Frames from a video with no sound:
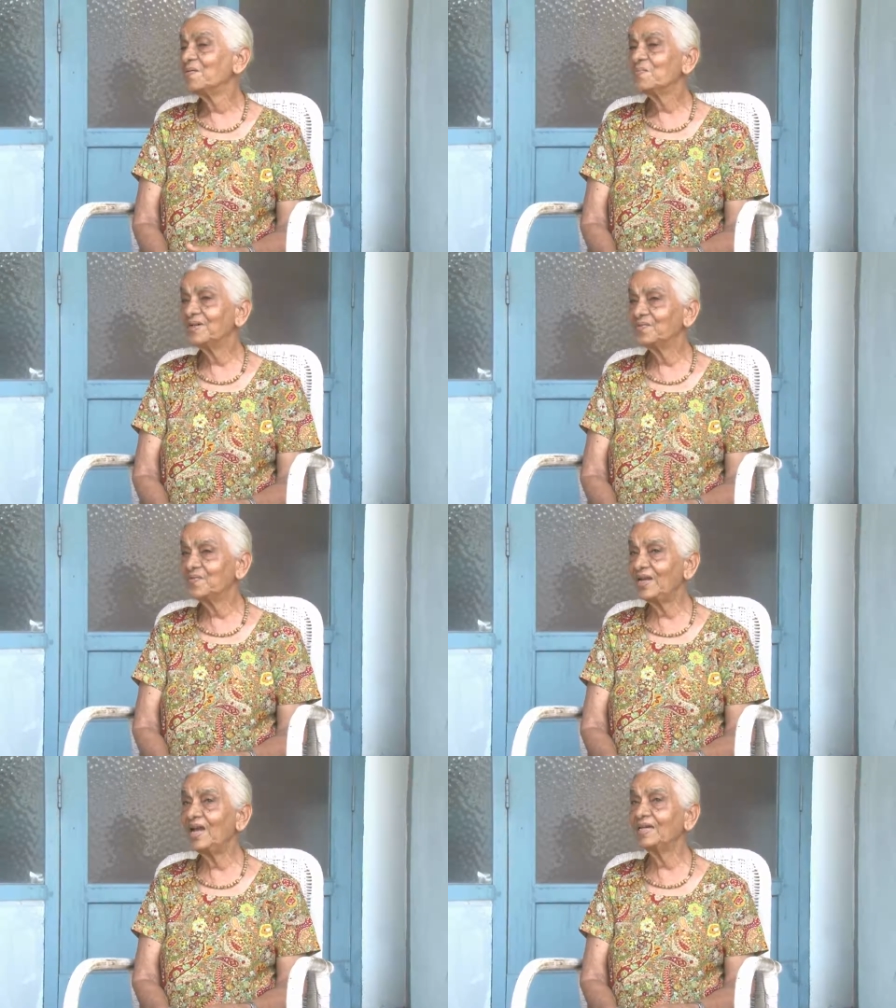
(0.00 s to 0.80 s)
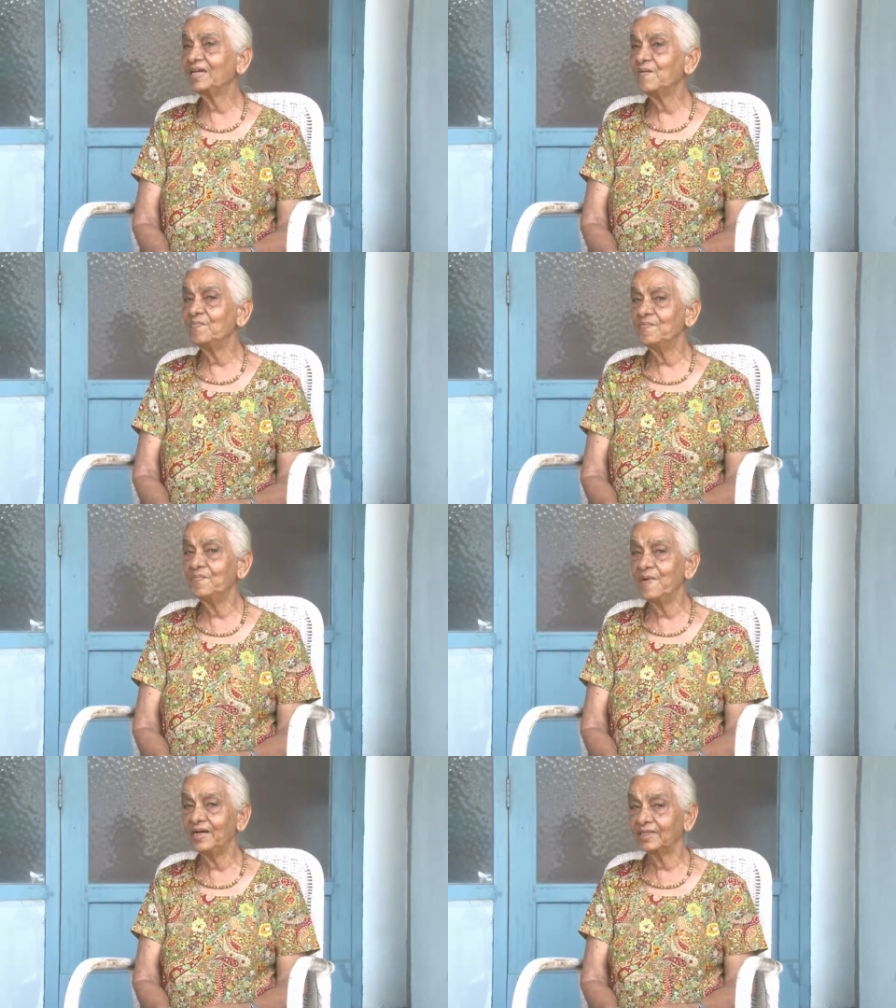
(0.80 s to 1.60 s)
But when I came
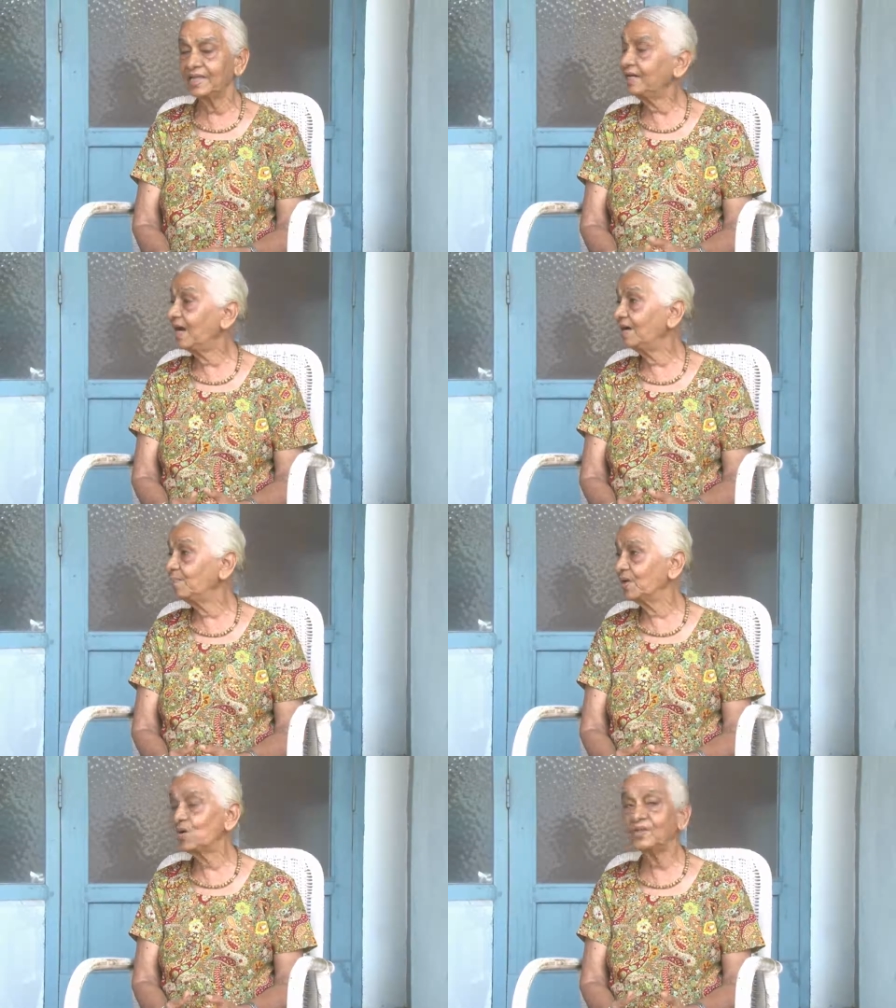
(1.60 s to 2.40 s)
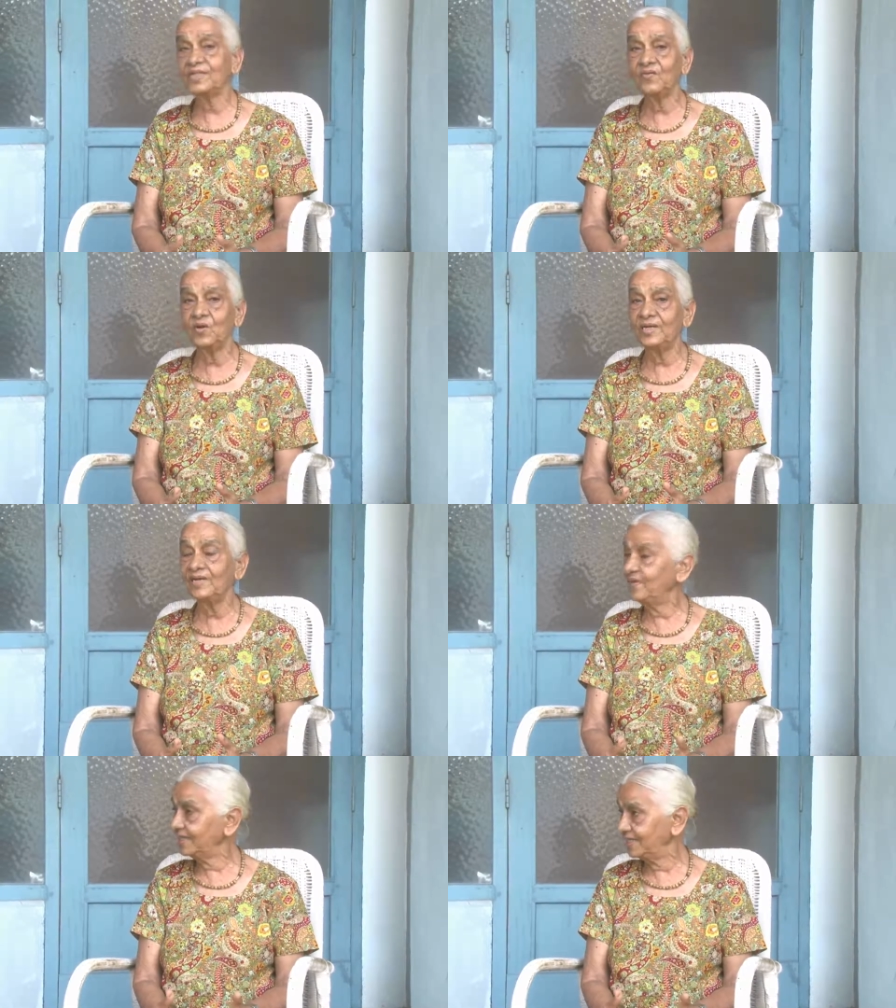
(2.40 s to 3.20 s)
back, then because I was
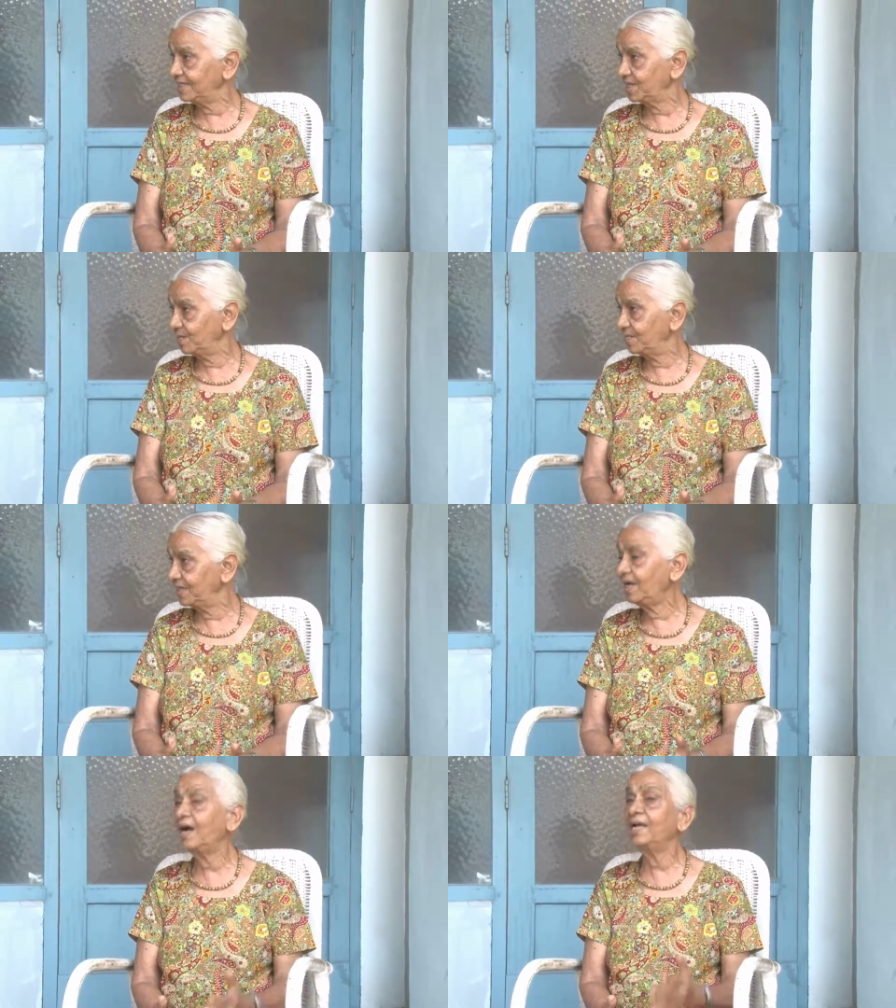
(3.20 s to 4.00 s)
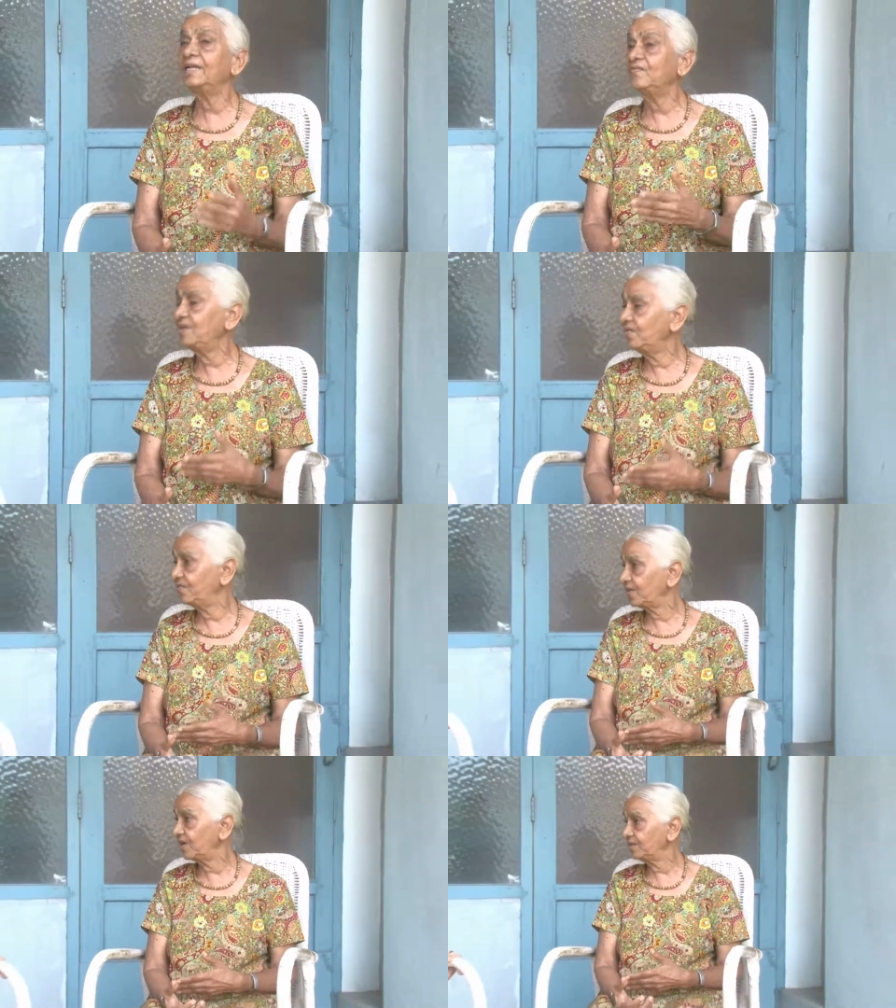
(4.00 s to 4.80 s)
living in Germany, I lived in
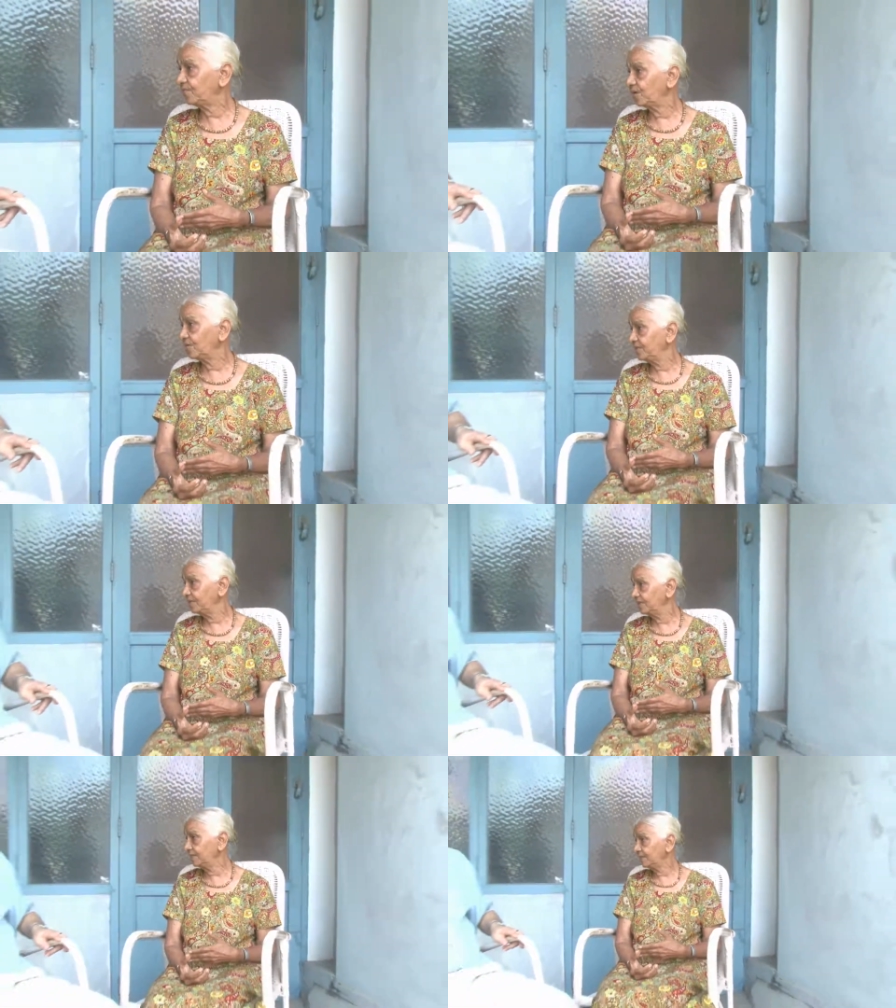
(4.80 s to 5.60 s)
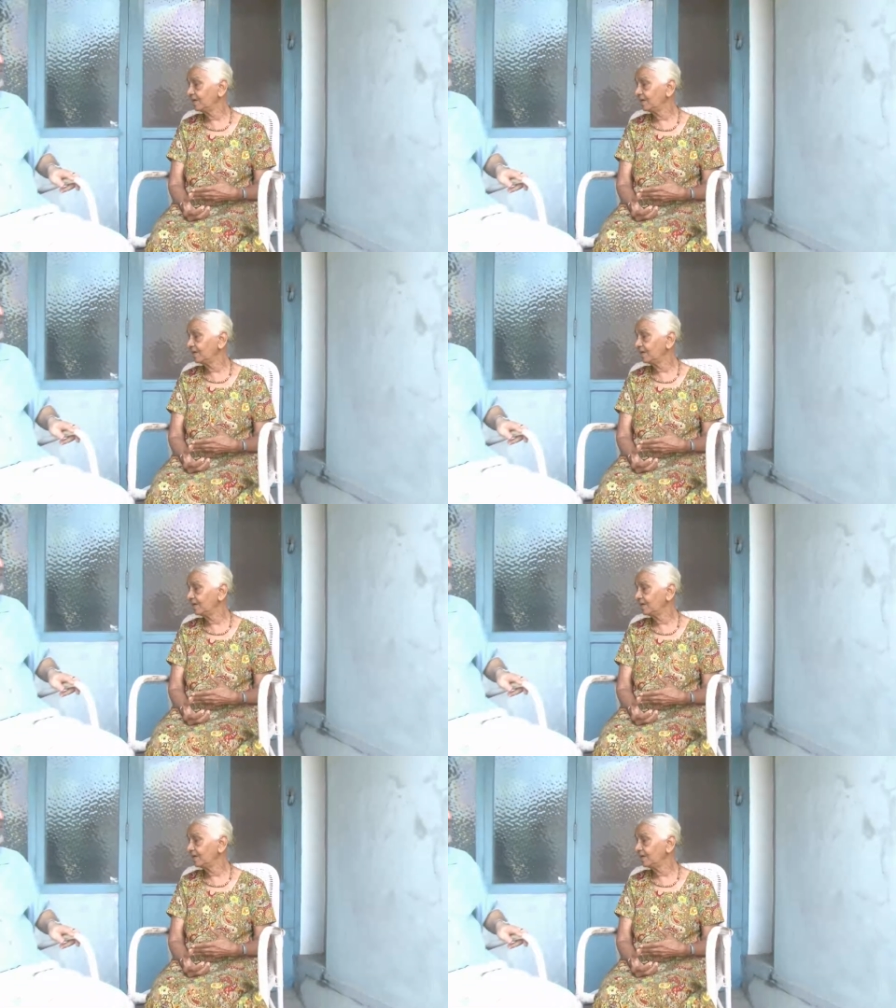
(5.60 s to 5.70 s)
France for a year.